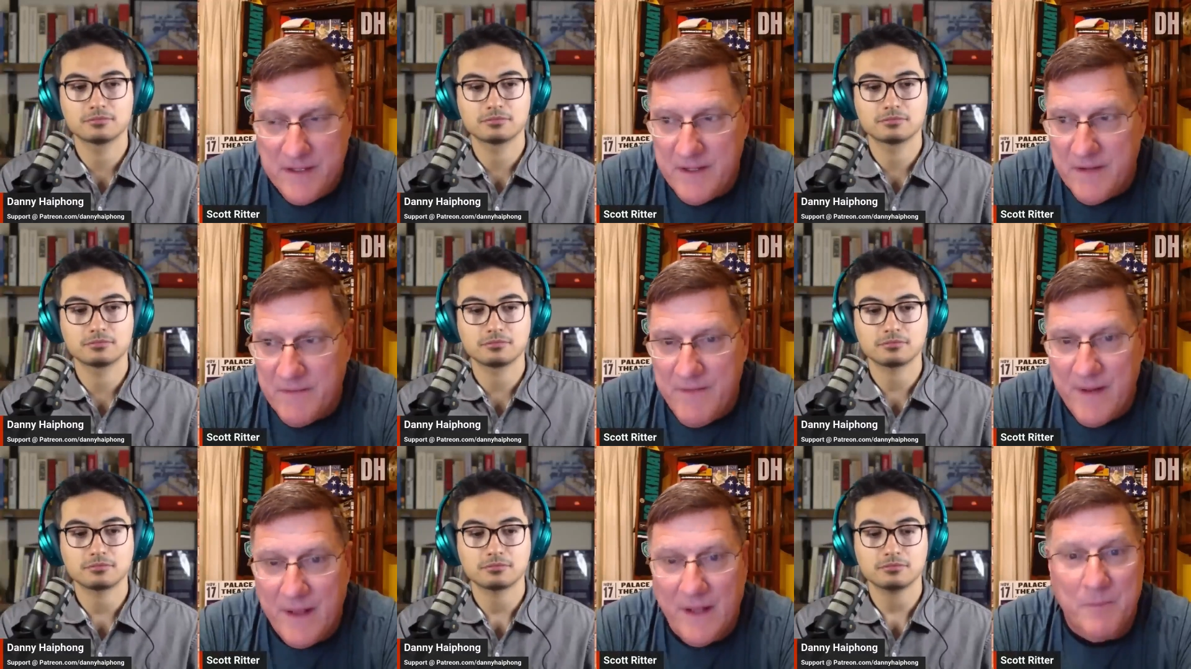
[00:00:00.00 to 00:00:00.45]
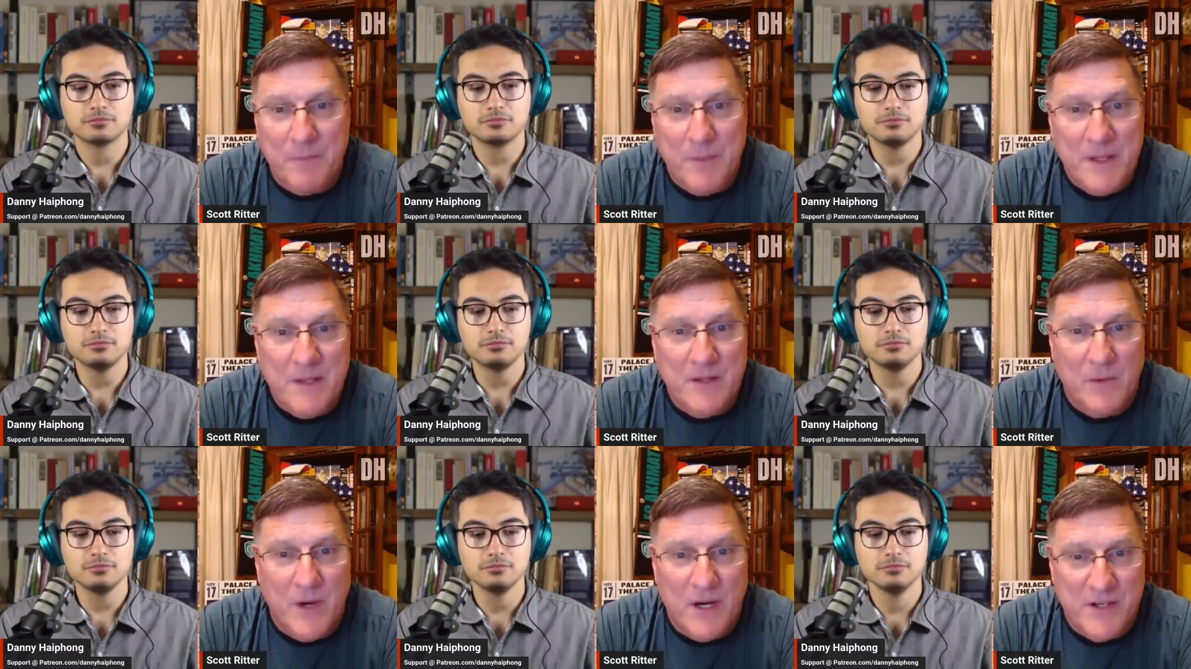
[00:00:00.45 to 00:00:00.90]

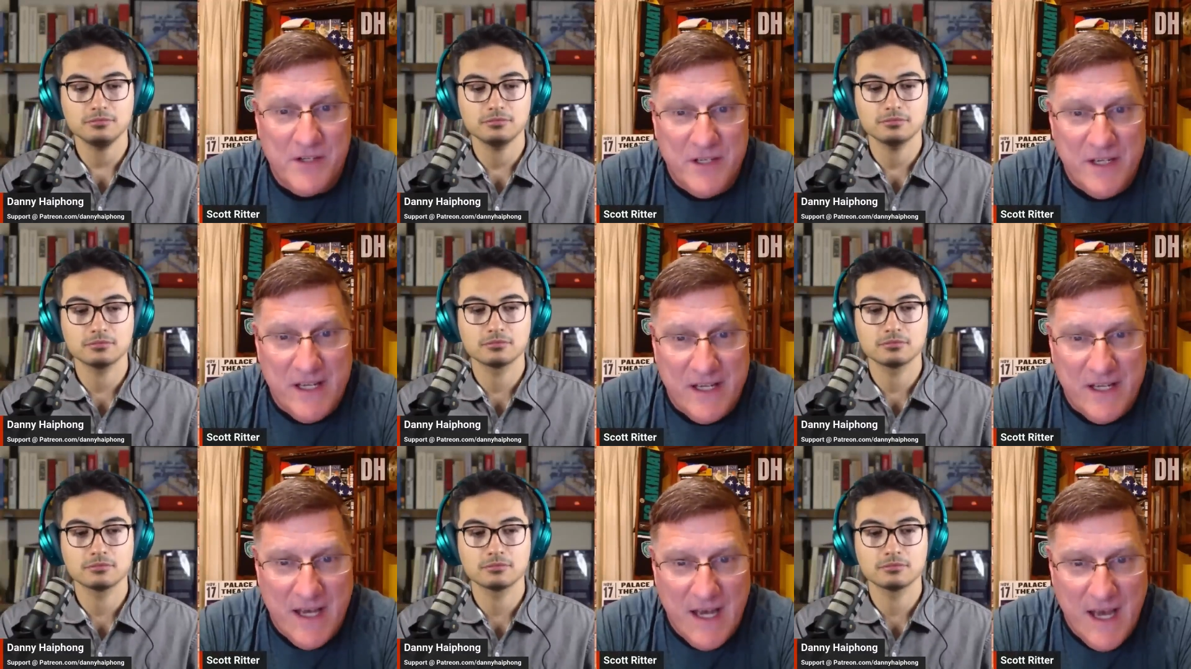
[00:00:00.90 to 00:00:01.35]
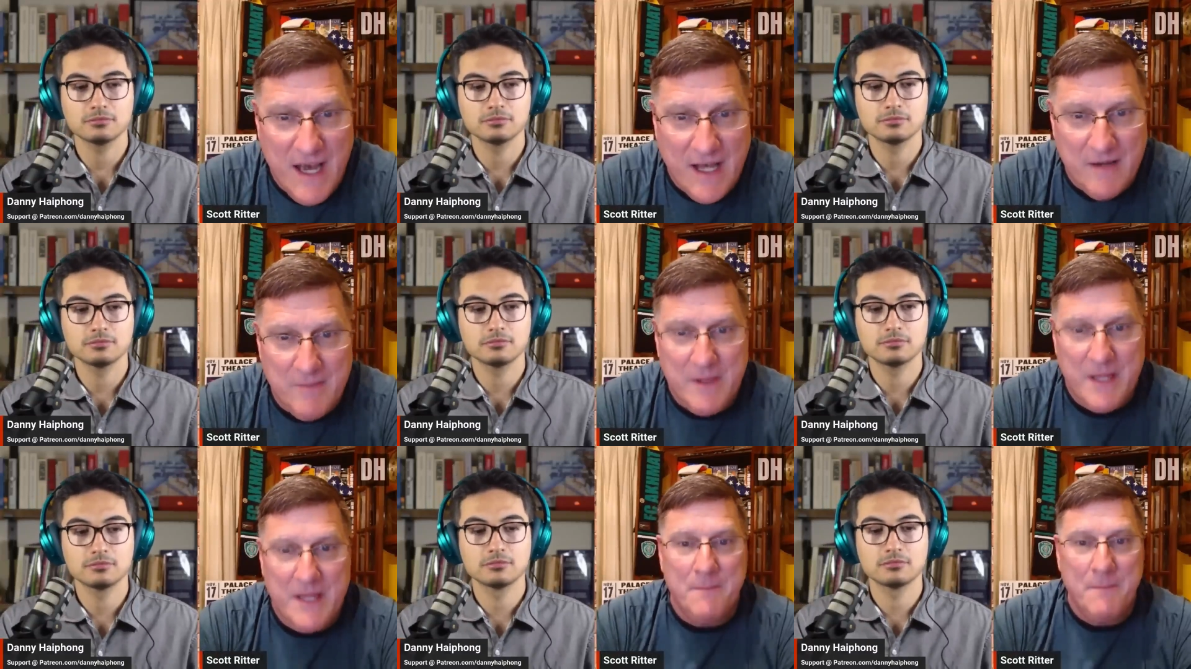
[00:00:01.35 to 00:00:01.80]
Speaker 1: developing the Russian
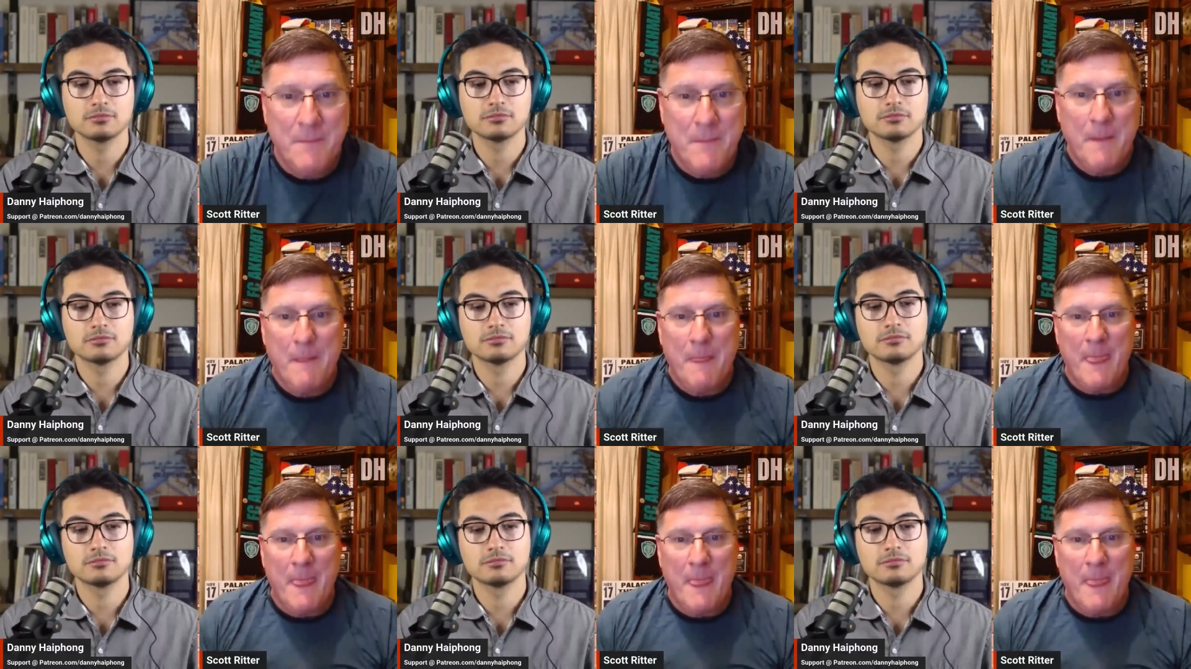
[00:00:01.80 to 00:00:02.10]
economy,